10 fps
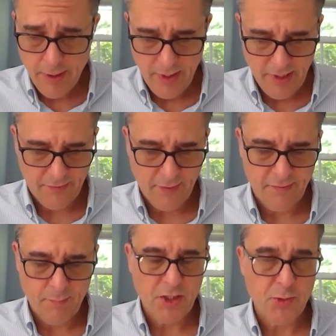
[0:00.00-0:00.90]

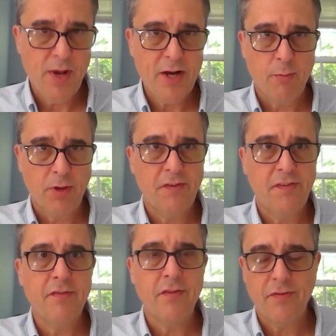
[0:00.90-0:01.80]
is much better, because
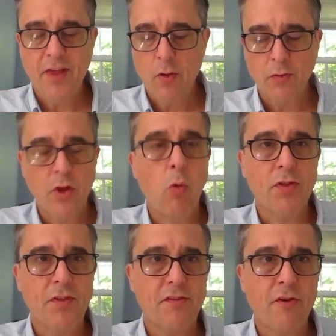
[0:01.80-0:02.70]
even if they don't know
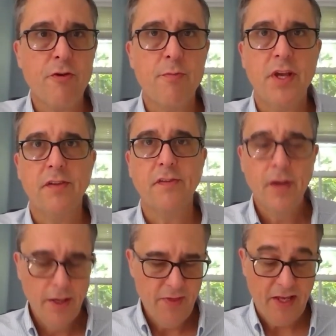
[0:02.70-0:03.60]
what the term is,
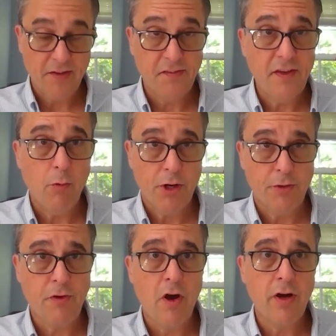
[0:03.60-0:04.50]
they can see what you're
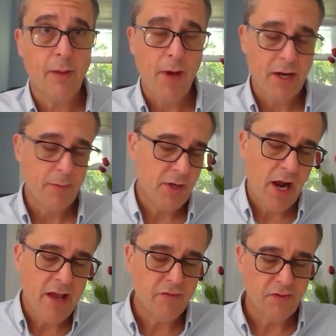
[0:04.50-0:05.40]
talking about. I mean,
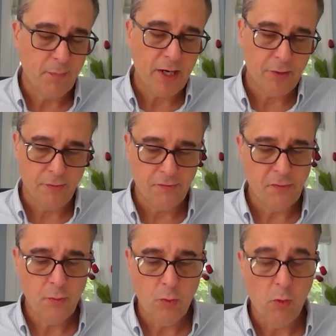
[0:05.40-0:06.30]
I have inspectors
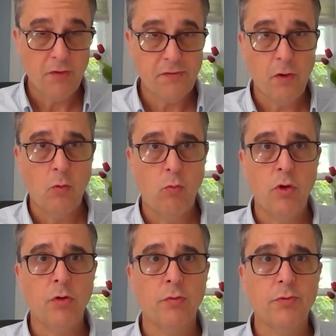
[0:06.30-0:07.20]
too who also
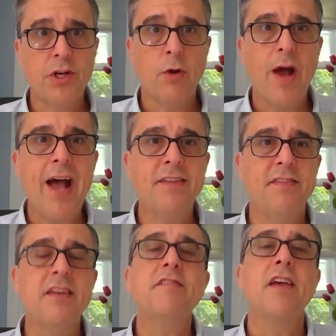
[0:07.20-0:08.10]
will, add
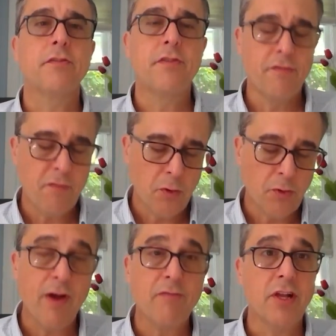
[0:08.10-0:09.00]
detail to the
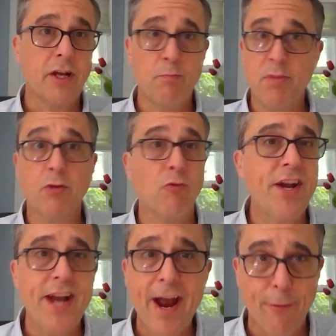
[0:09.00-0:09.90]
photograph, like a big
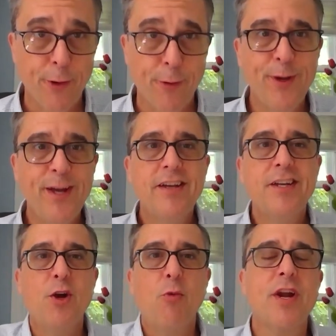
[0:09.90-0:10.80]
red arrow,
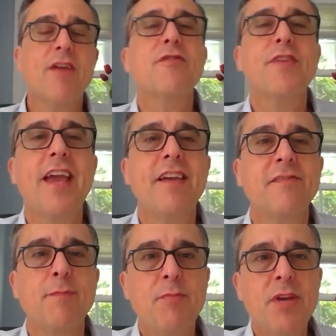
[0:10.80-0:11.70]
whatever the case
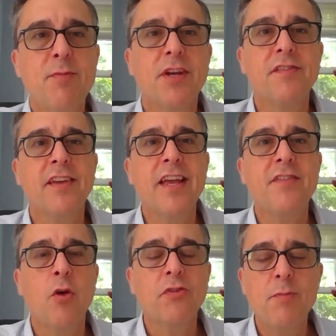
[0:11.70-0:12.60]
may be, because again,
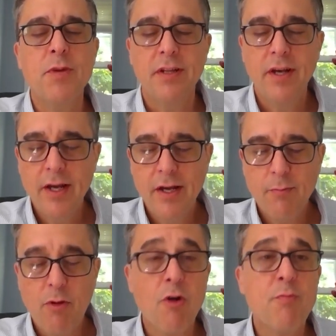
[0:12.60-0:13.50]
the ultimate
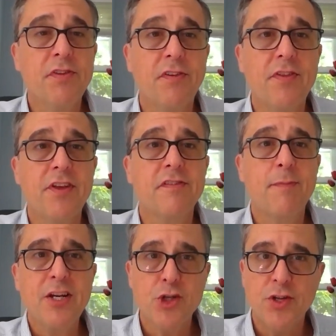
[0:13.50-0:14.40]
purpose of the
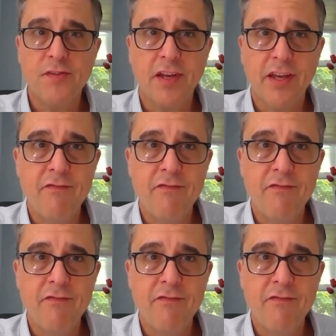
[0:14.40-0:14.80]
inspection is to